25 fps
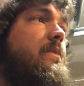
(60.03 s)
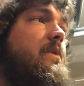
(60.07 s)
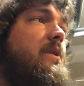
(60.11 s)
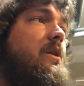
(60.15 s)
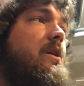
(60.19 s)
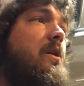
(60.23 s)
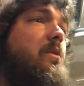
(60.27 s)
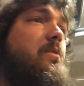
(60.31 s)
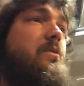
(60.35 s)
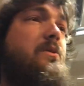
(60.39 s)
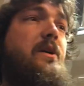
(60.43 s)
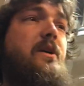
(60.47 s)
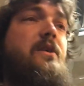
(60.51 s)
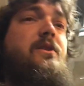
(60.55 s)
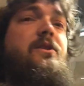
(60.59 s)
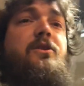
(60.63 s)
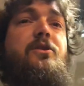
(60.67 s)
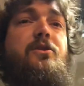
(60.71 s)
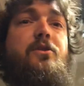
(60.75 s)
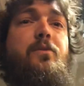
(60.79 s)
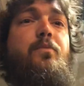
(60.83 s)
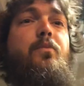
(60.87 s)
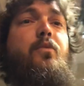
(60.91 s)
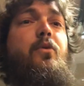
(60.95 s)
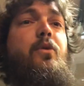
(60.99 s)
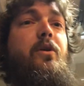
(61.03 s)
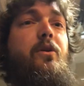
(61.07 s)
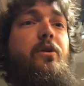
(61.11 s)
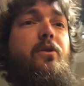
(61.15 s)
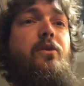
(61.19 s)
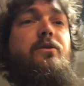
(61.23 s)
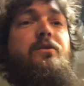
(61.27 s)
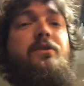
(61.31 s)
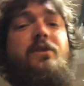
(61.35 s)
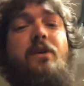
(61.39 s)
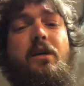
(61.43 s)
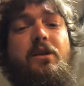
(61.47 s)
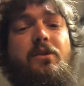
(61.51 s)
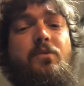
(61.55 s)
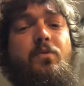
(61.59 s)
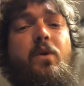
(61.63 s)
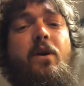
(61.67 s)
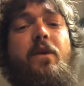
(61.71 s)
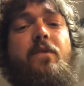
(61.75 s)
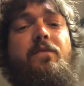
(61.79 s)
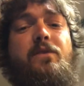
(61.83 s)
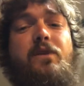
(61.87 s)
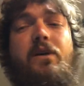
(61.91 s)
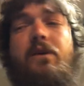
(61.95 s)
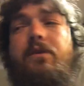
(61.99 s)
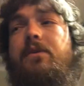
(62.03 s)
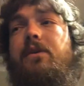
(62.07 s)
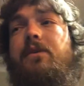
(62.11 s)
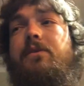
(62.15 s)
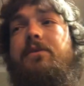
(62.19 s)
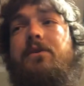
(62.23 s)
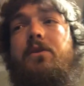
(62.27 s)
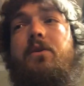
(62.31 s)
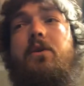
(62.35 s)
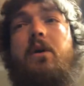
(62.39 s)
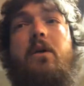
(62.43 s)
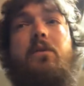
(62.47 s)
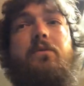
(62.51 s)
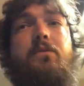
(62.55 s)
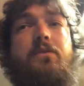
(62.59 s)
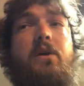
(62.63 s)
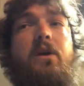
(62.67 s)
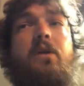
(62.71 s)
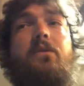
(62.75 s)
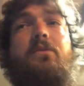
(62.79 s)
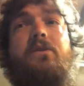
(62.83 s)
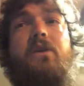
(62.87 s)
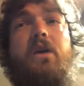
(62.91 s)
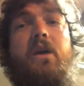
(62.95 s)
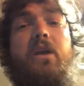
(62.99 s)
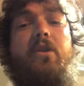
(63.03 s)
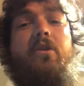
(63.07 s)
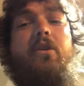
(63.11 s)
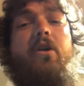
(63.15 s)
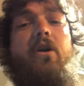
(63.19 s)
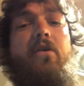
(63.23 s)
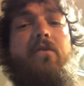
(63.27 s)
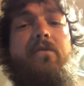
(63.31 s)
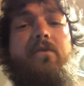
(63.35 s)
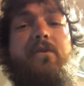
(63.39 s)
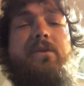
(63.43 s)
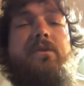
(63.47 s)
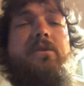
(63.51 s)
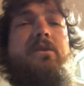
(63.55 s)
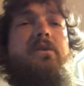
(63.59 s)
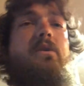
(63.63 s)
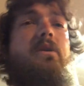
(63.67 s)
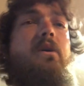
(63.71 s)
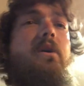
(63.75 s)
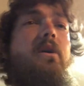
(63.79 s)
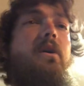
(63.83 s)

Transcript: It was actually some pretty good sized waves out there too. I was kind of nervous,